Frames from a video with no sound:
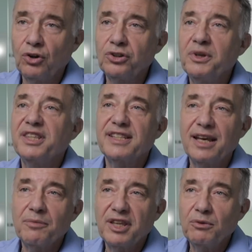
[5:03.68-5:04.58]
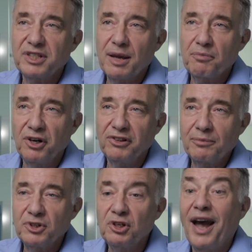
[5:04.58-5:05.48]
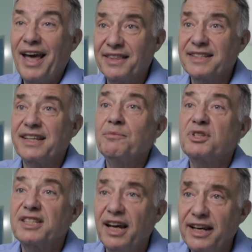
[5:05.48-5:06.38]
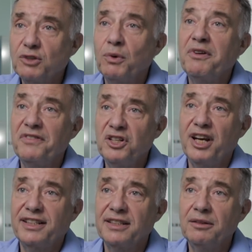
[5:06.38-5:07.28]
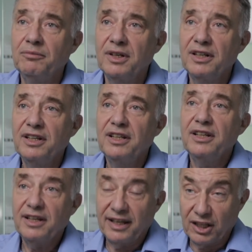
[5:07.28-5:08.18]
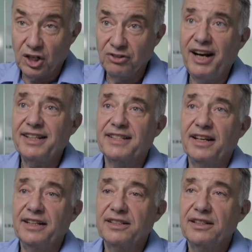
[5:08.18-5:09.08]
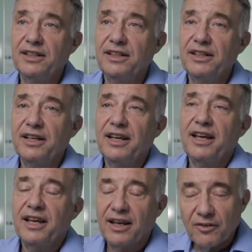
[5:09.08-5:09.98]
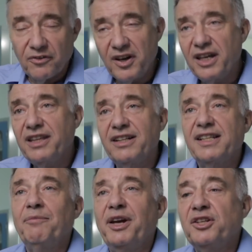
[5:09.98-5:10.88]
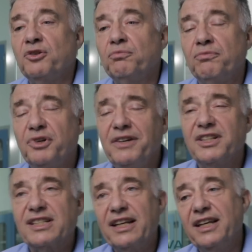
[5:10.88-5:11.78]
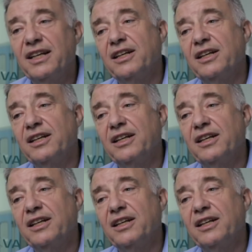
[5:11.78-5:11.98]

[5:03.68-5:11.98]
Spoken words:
all doing the same thing which they're programmed to do at the same site where we've injected them, at the correct site. Further, as I mentioned previously,